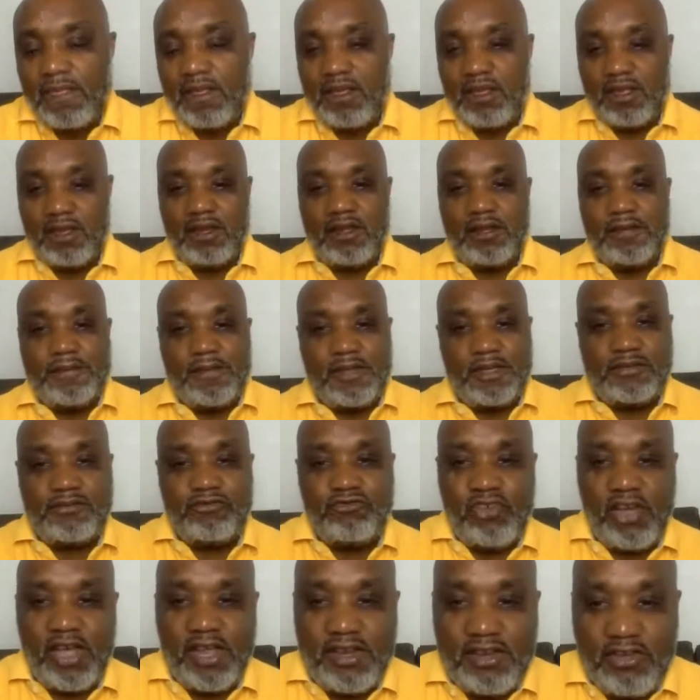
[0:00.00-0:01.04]
You know what I mean?
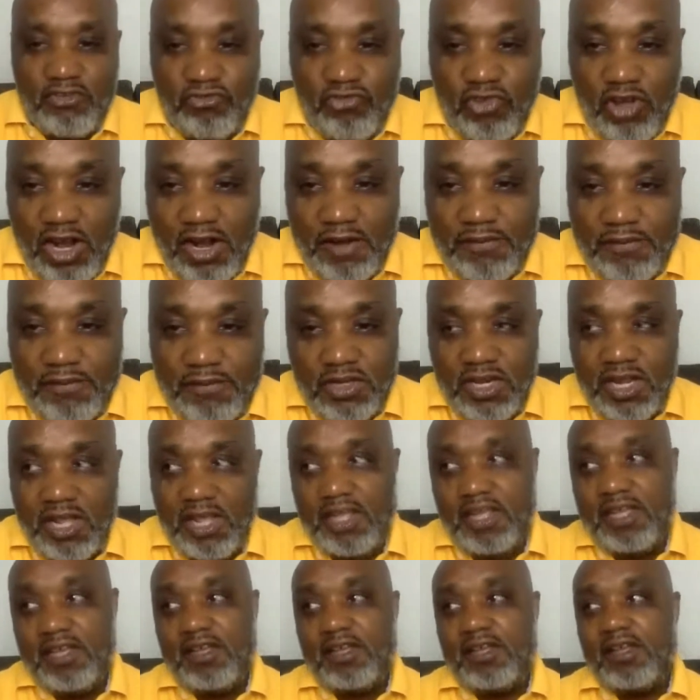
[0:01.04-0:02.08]
Find a farm you
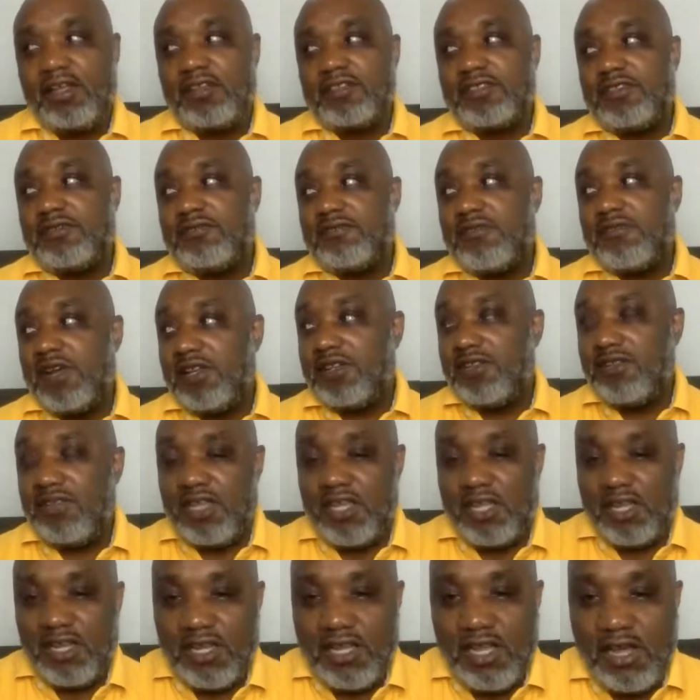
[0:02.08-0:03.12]
like, somebody you
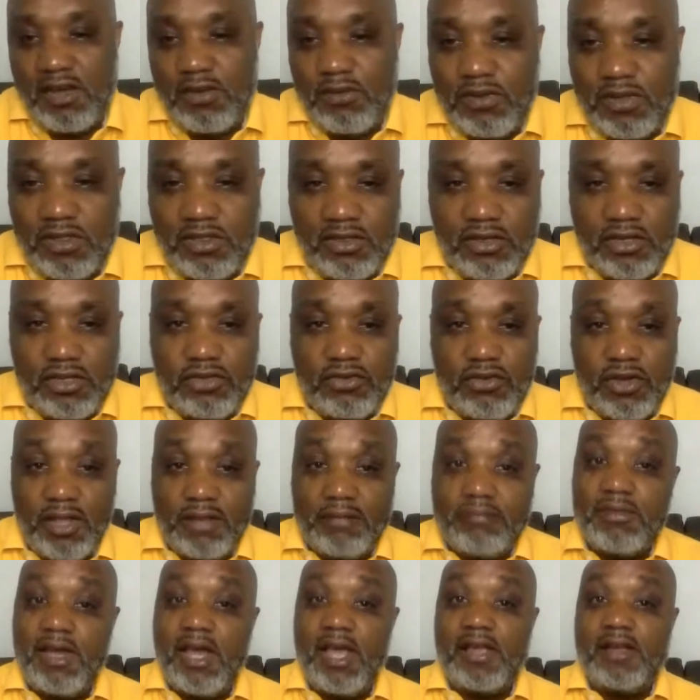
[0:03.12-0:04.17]
get along with or you
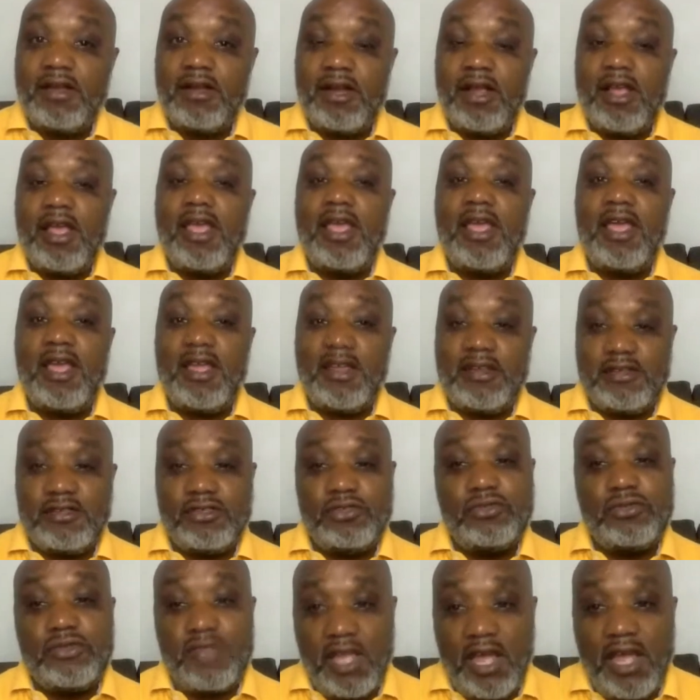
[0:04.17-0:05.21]
admire,
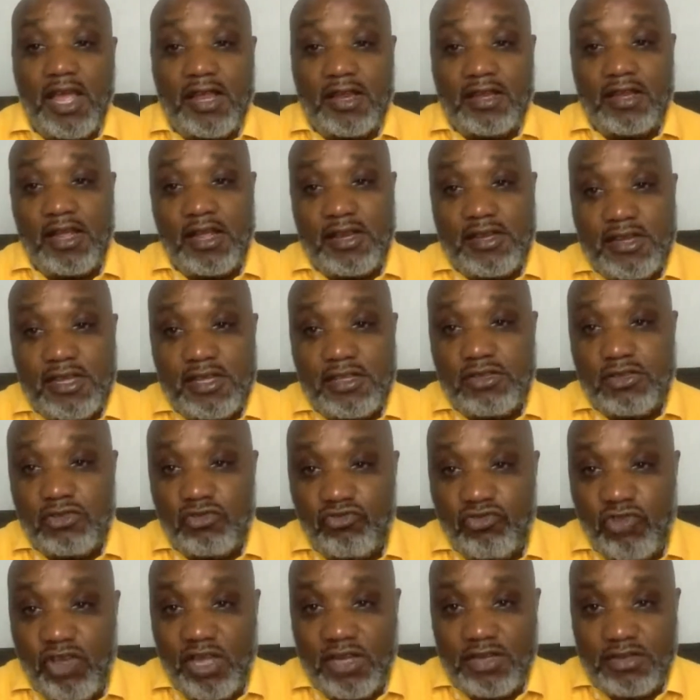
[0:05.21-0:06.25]
and do that, and then you
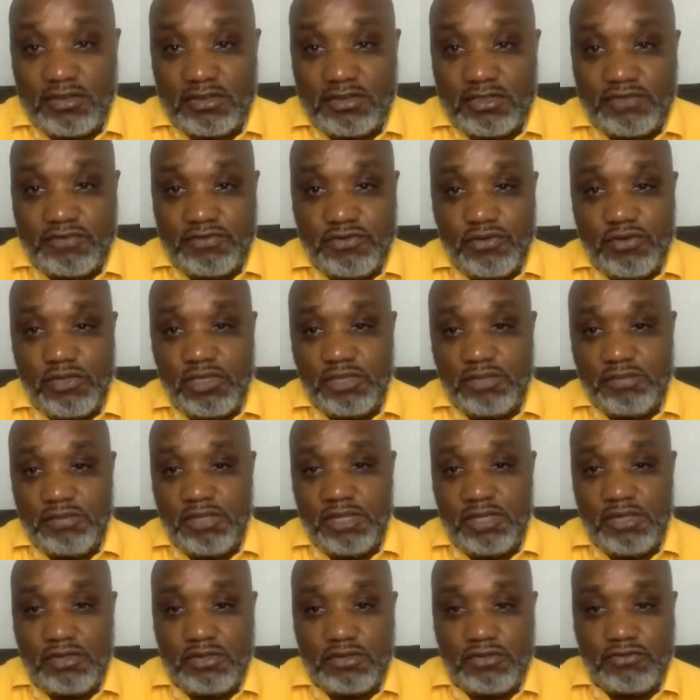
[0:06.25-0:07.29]
find out if you want to
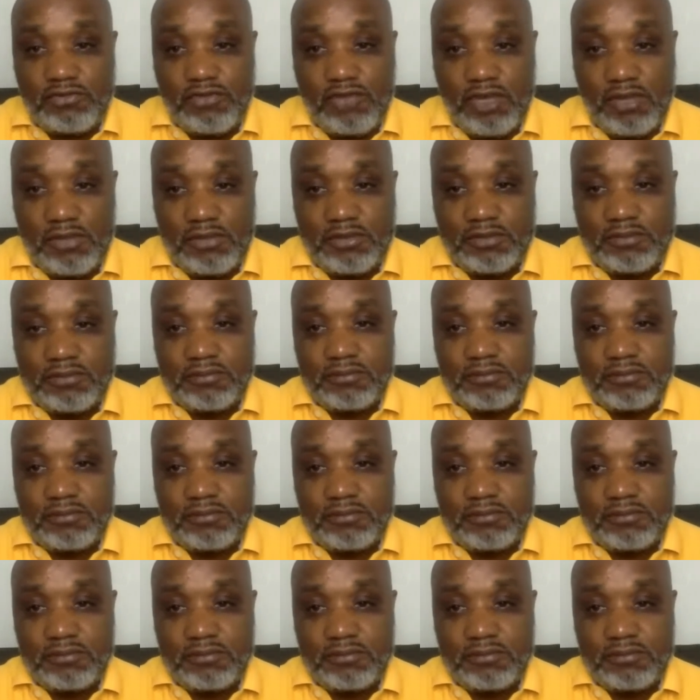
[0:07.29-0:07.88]
be a good farmer.